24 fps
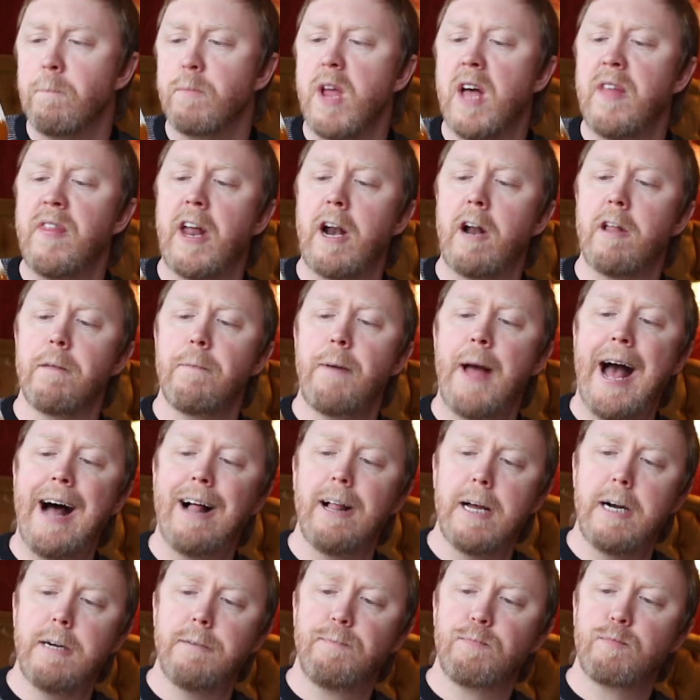And then on the
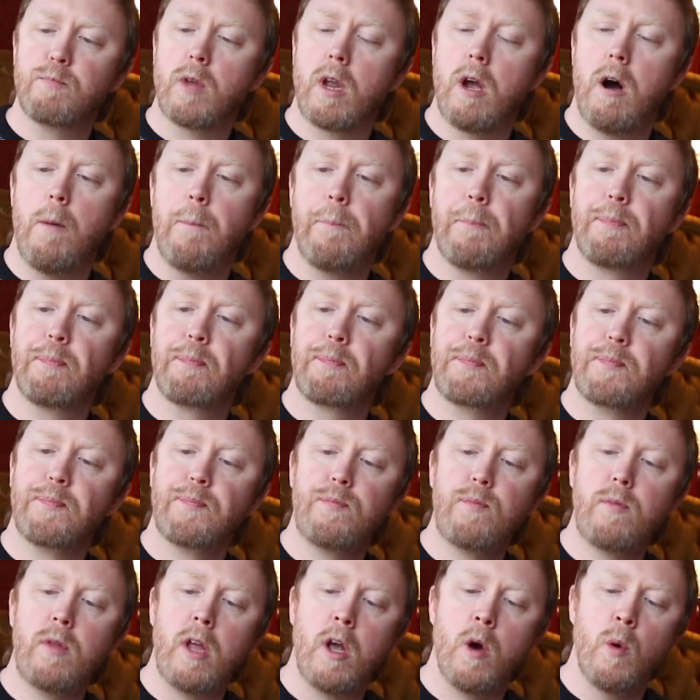palate,
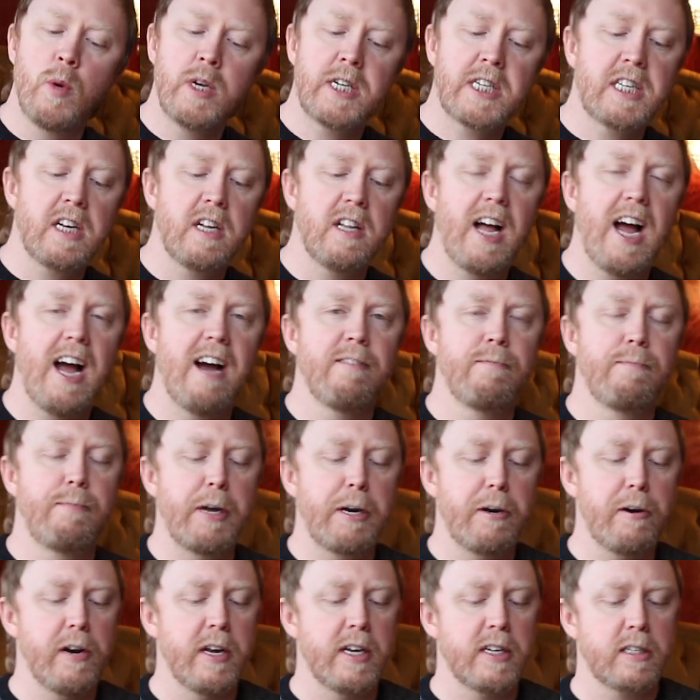we still have
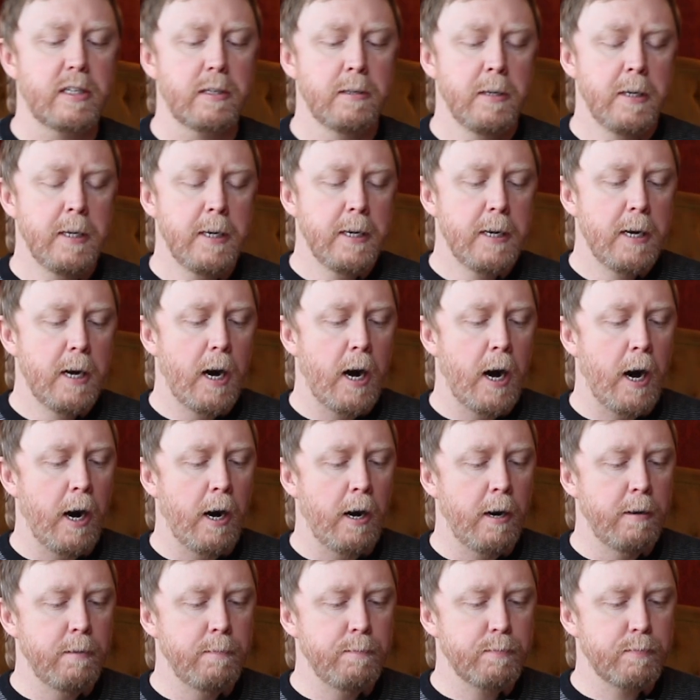bitterness
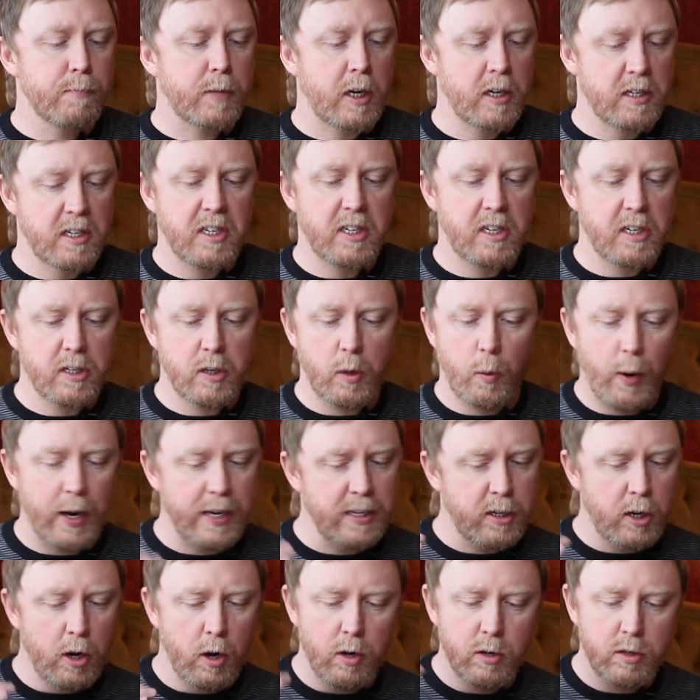because this is a
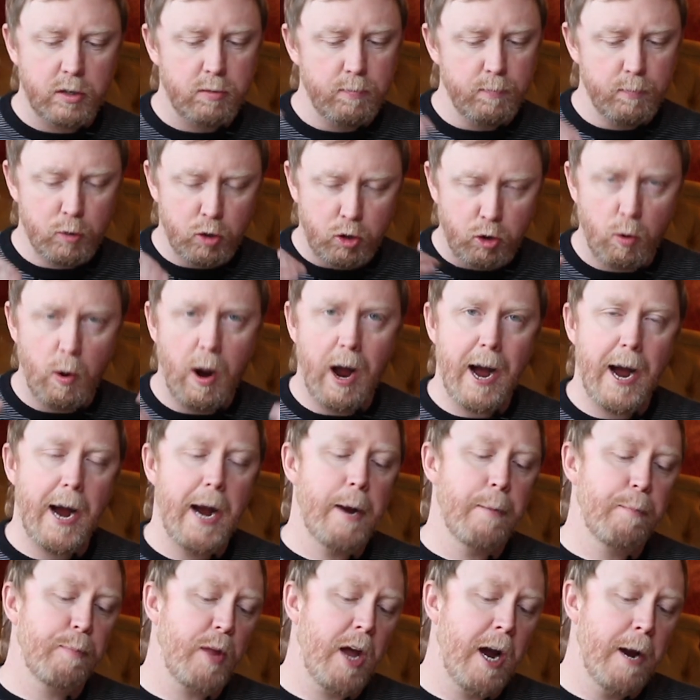West Coast
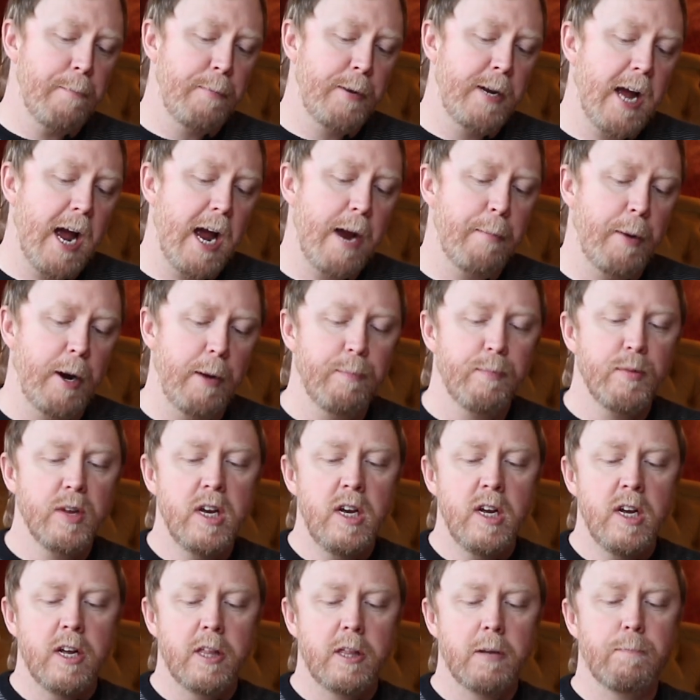dry IPA, but
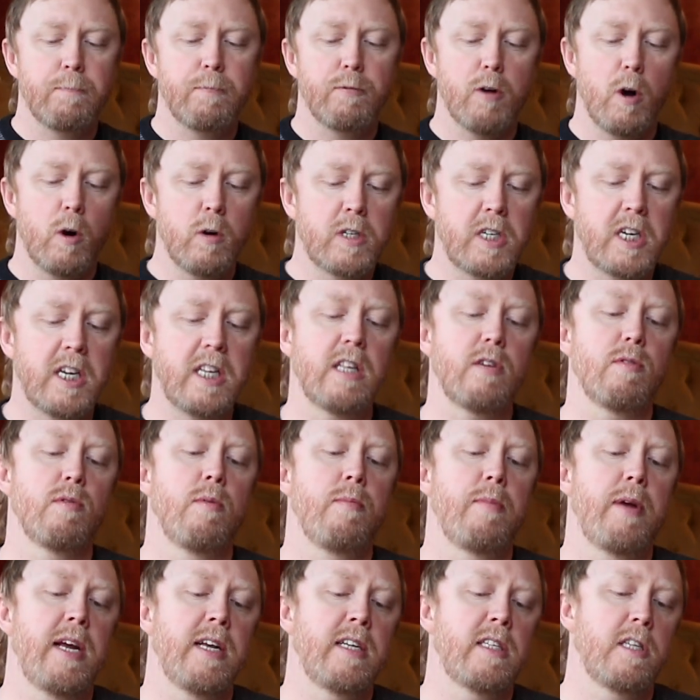the protein that
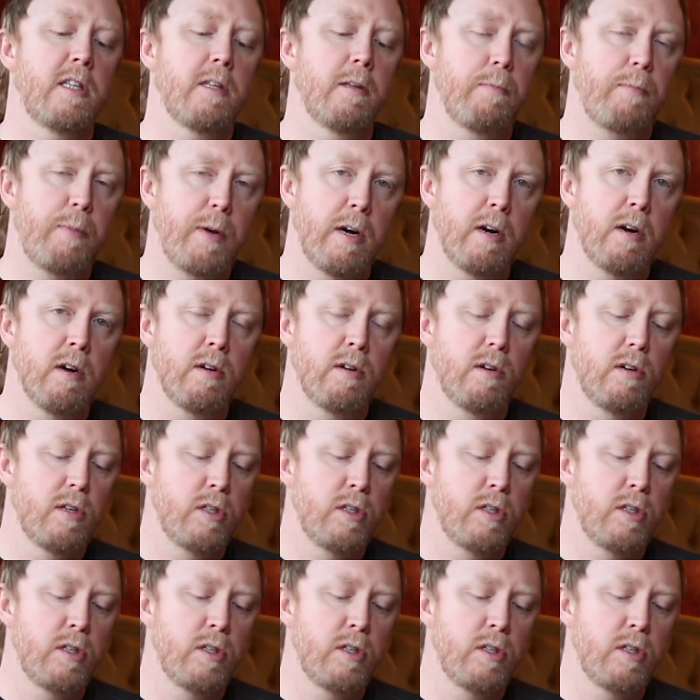remains in the beer